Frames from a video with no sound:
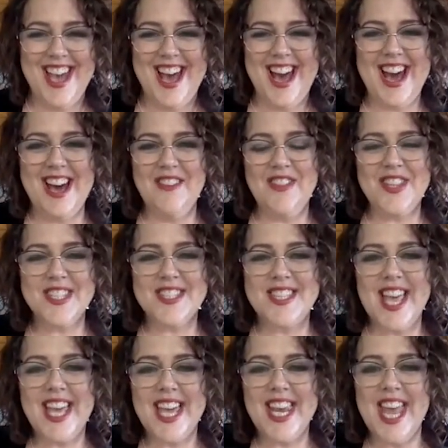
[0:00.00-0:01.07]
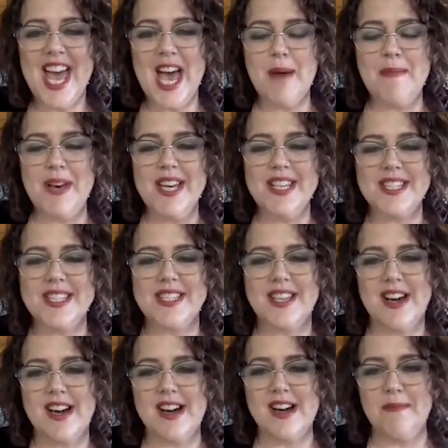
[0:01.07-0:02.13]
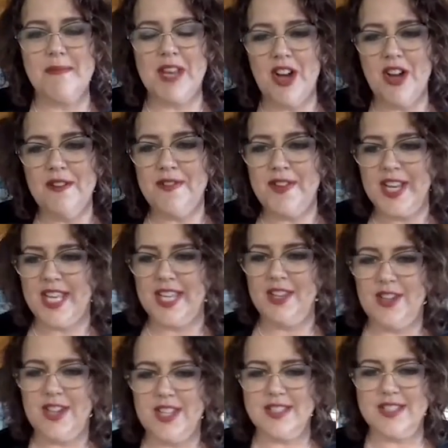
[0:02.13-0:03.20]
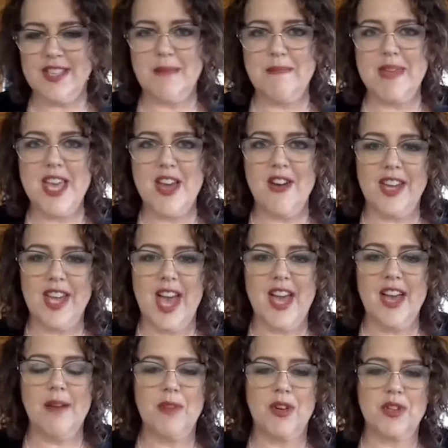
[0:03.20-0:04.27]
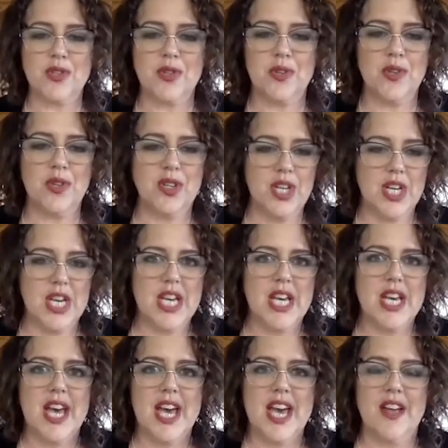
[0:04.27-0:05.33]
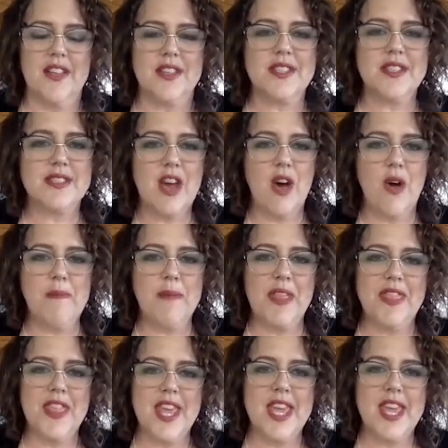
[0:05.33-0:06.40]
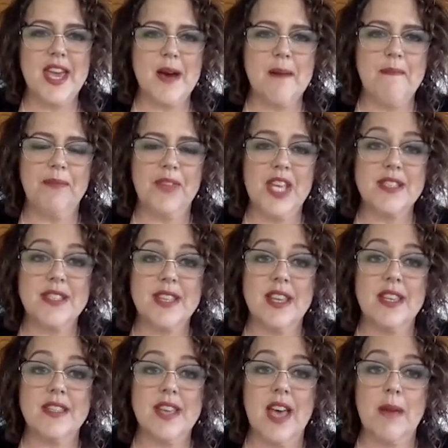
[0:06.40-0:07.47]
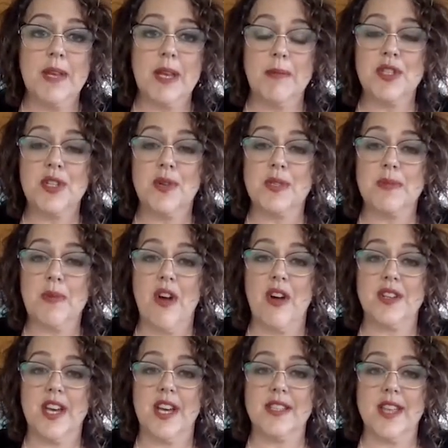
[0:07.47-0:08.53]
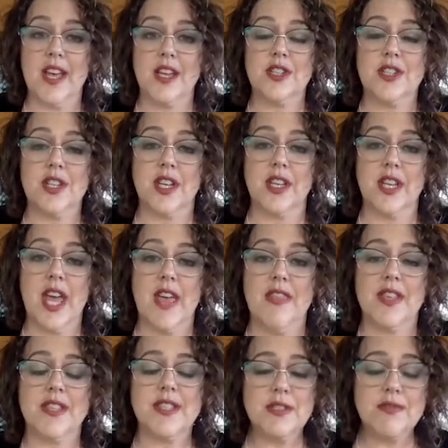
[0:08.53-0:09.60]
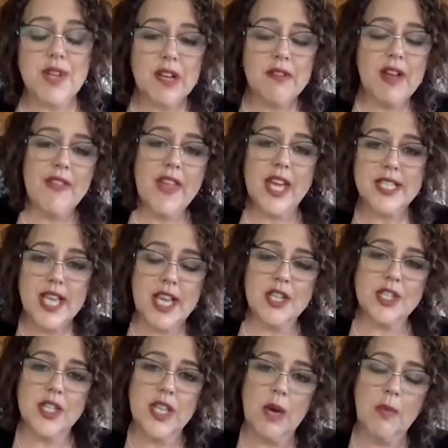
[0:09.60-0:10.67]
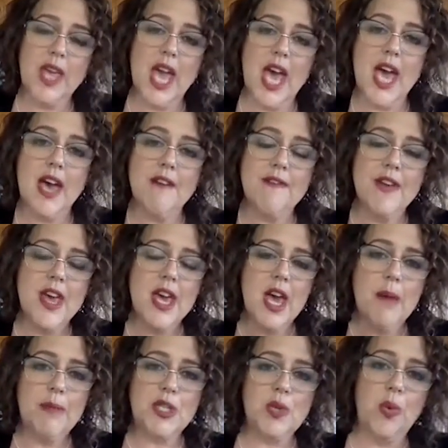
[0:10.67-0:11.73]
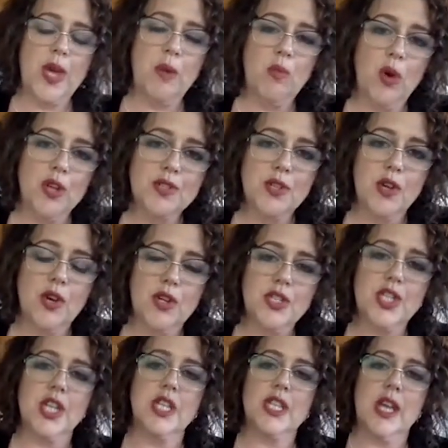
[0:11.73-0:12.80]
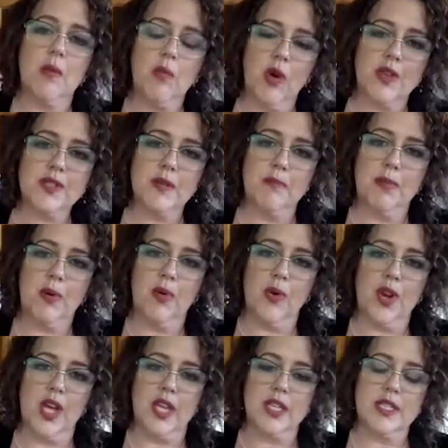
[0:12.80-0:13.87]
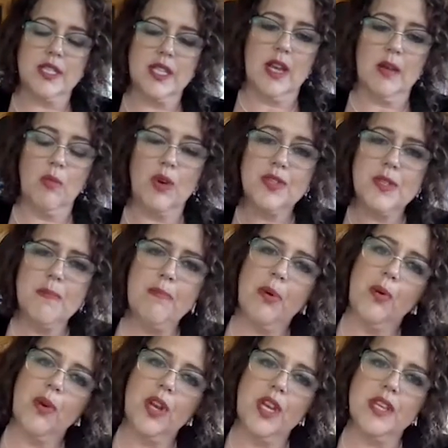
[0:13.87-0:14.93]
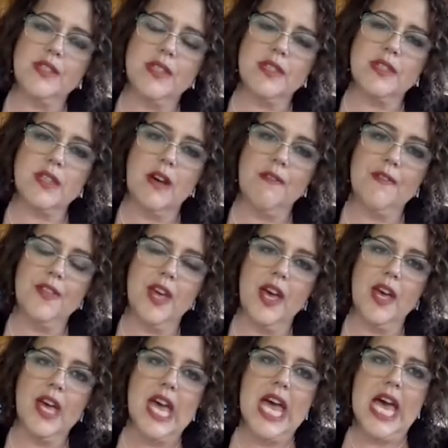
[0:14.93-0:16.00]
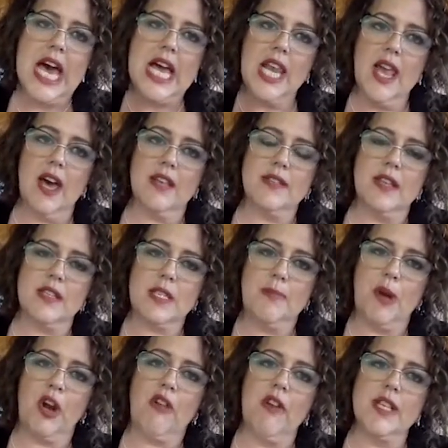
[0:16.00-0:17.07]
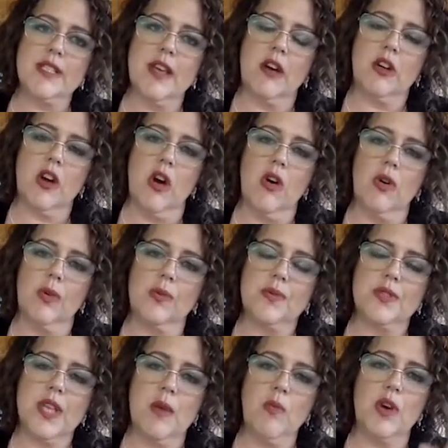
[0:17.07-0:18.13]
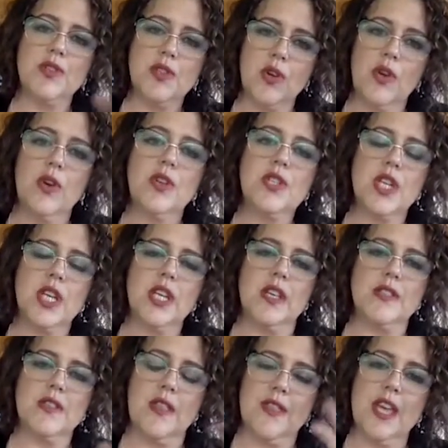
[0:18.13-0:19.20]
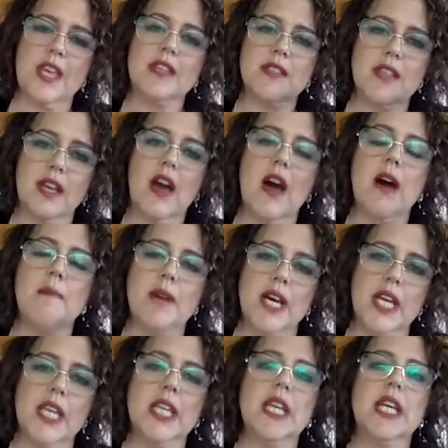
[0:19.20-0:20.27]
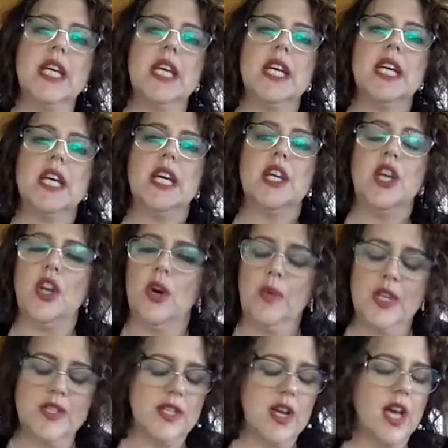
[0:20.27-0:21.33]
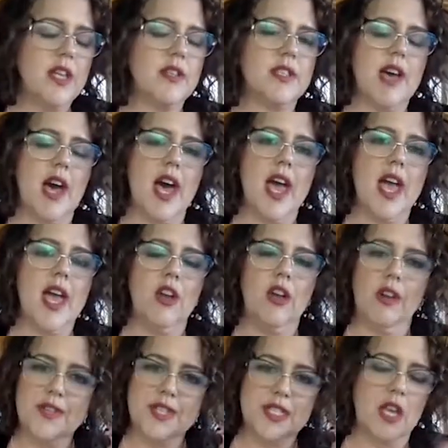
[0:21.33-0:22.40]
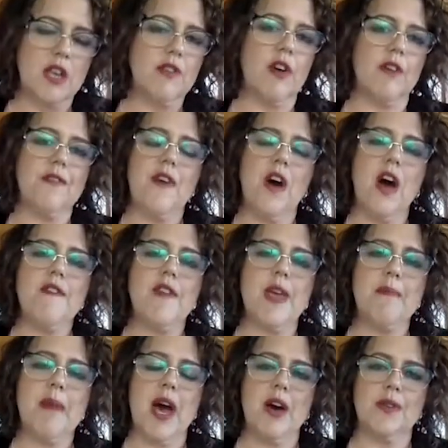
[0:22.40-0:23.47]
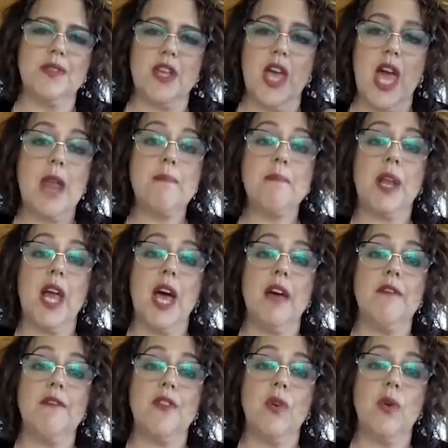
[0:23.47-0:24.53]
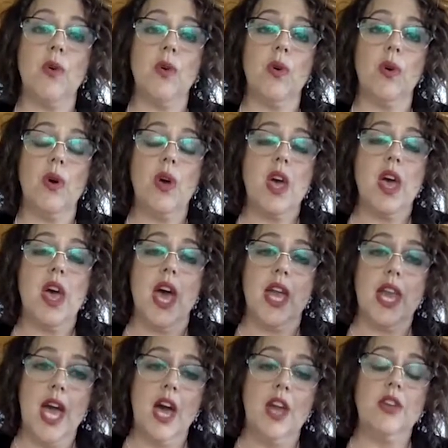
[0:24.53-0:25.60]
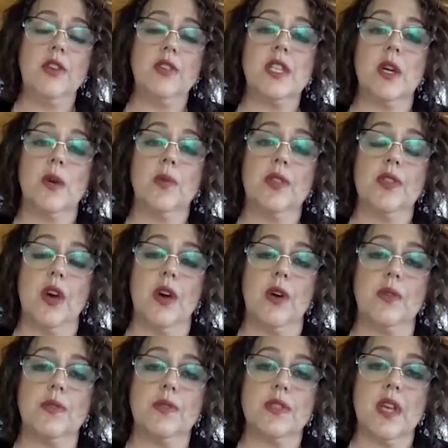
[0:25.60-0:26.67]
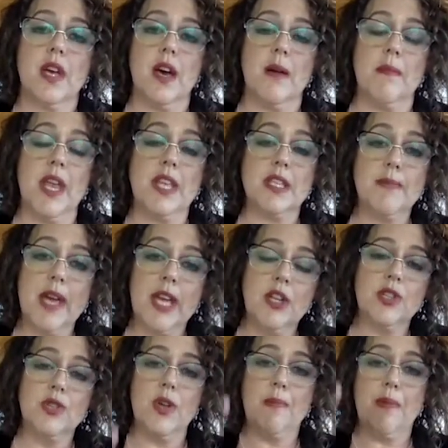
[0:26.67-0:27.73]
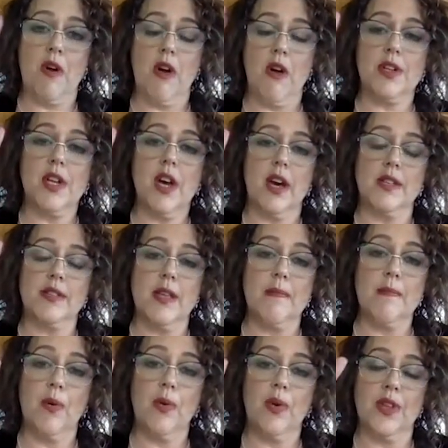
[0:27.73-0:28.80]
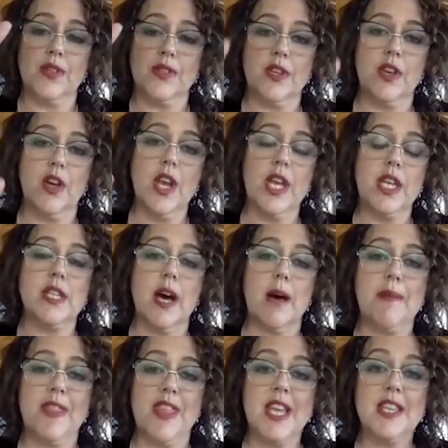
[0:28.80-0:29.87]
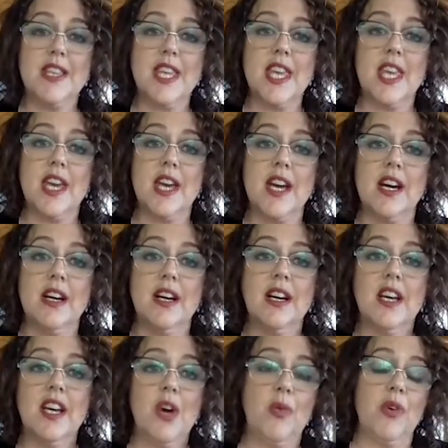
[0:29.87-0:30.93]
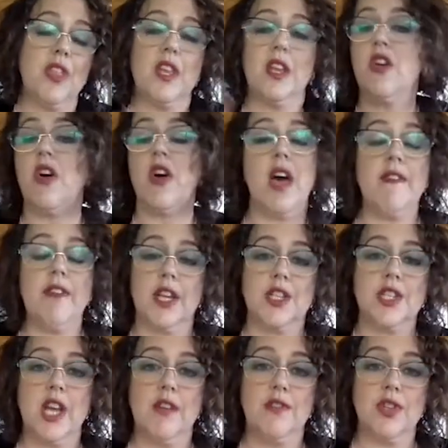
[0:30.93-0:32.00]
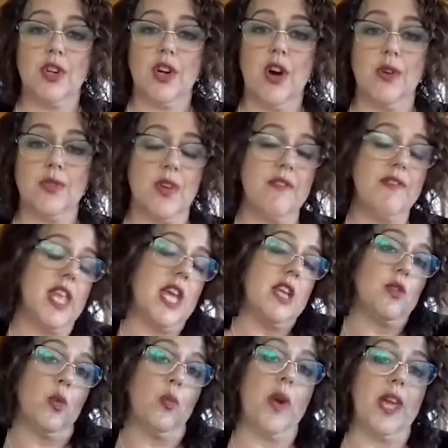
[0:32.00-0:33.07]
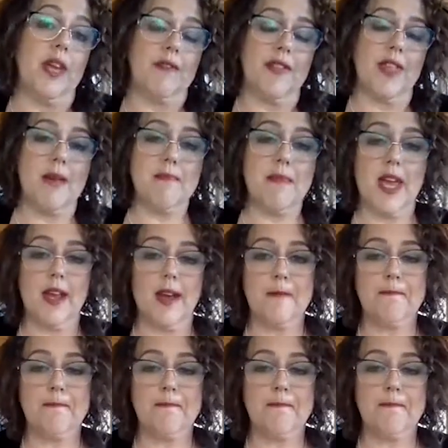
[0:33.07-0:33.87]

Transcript: The second habit, and hopefully you can see me okay, I'm not sure how this is going, but the is habit number two is prioritization. And this is really around that tension that we have between what's urgent and what's important. what's important is the stuff that allows us to progress our goals. And what's urgent is the things that come in, you know, when you start your day and all of a sudden you've got 5 emails that you hadn't planned for, and how do you deal with those? And it's making sure you prioritize the importance so you don't end up at the end of the year with them not having achieved your goals, or even the end of the week for that matter.